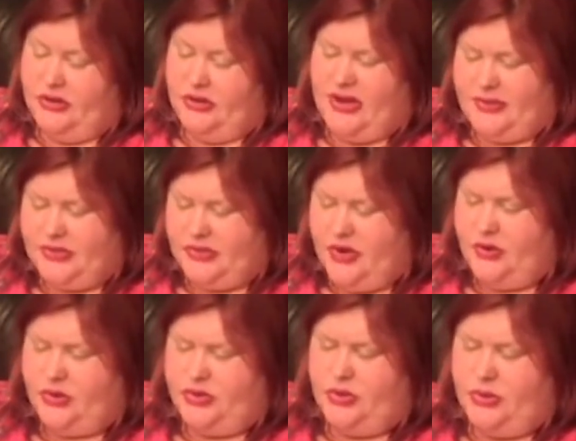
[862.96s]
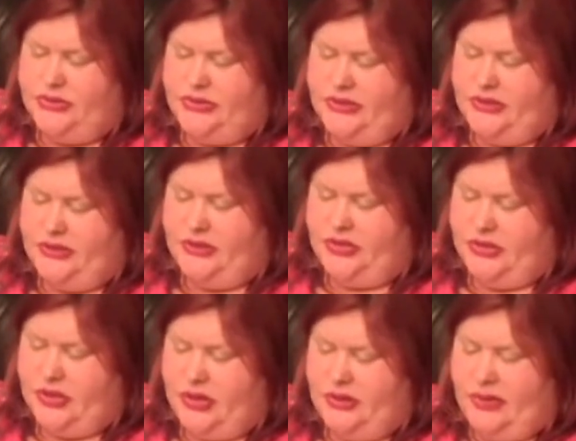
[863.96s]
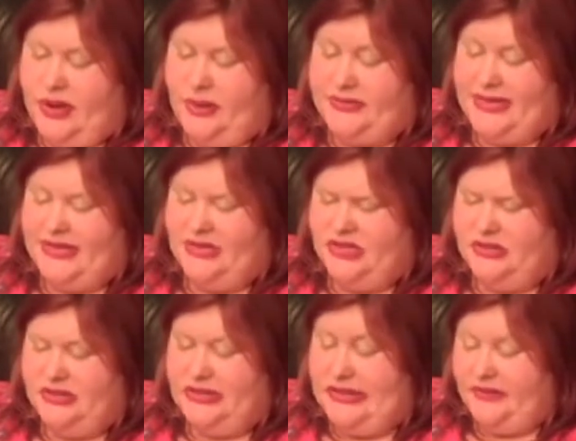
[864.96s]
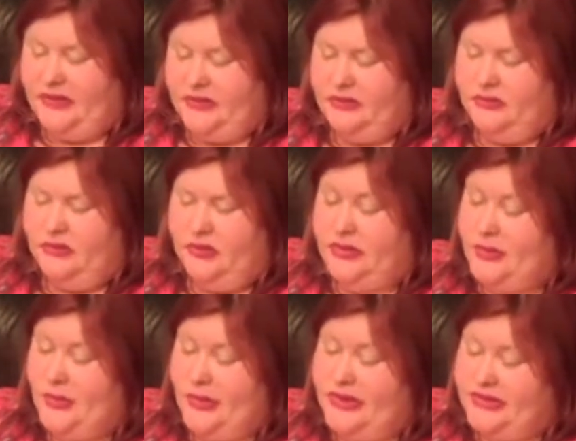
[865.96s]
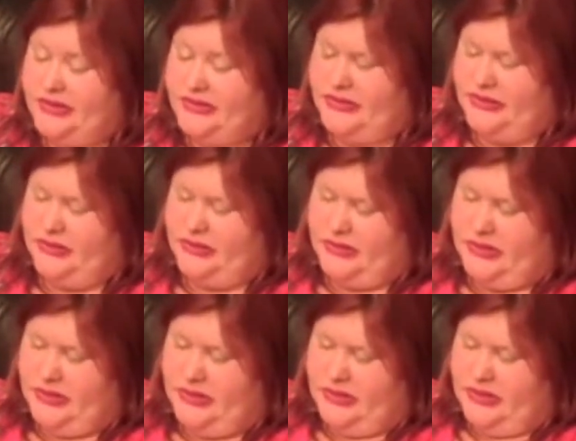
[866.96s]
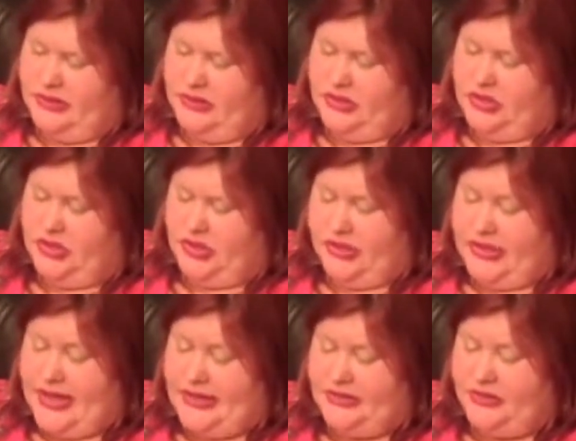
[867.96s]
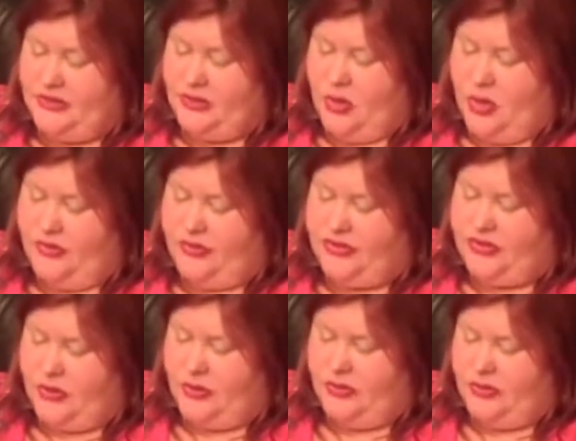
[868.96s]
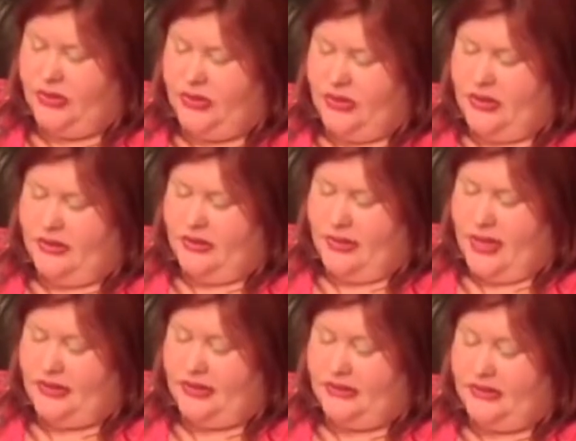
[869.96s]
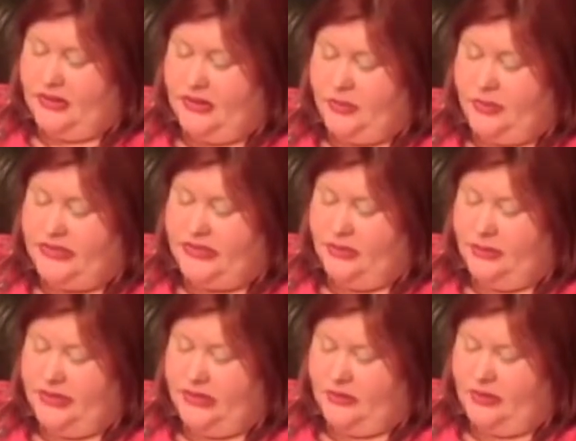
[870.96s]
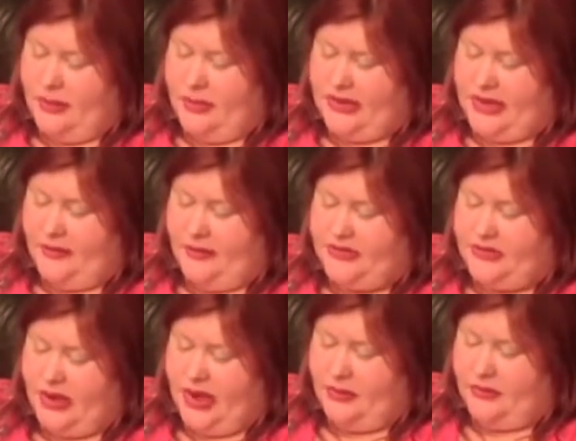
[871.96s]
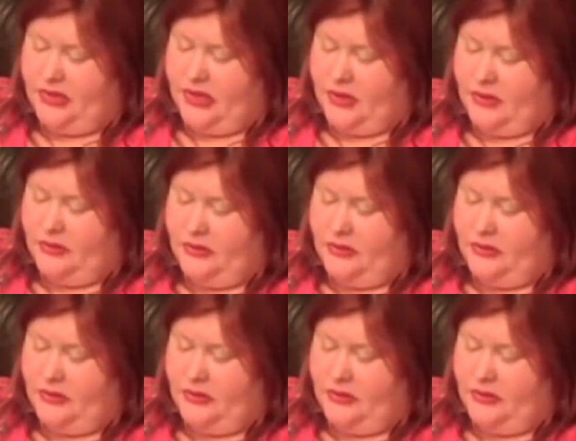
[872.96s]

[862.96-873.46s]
Perhaps there are no souls hidden here, she thought. Perhaps I can just leave and go somewhere else. She took a last look through the hole in the stone. The abandoned theater was still a bleak gray, but now there was a brown glow,